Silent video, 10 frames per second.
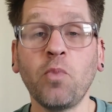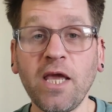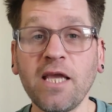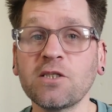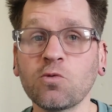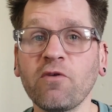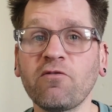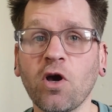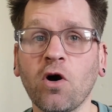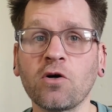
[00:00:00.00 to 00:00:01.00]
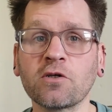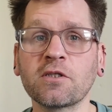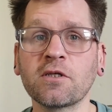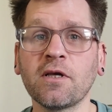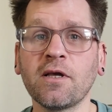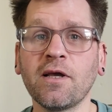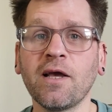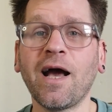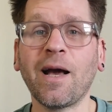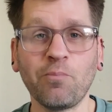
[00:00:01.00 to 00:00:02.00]
peace with God
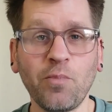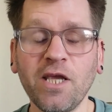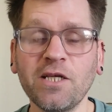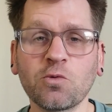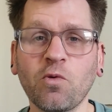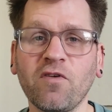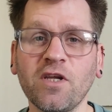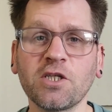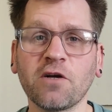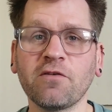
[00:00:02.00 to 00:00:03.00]
and peace with each